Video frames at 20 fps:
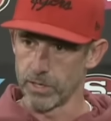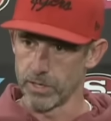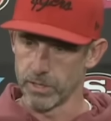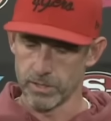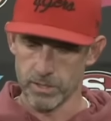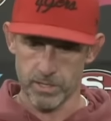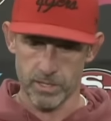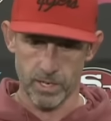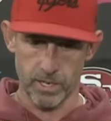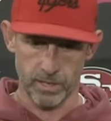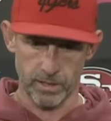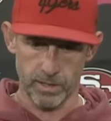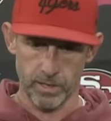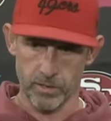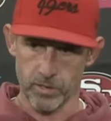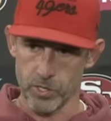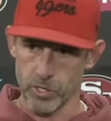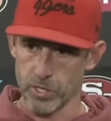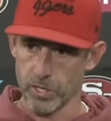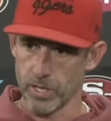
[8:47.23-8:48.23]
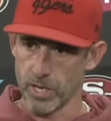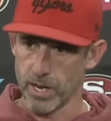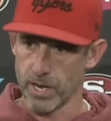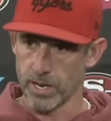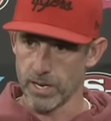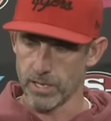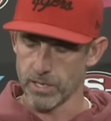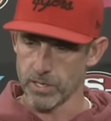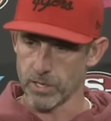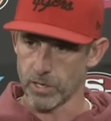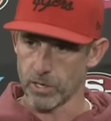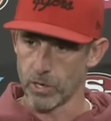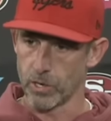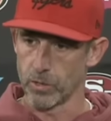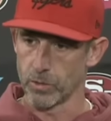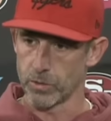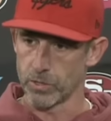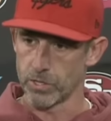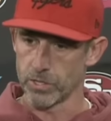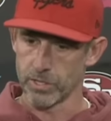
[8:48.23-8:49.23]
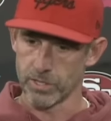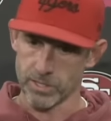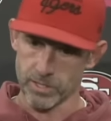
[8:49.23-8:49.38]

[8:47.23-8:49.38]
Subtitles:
And sitting there in July as a coach,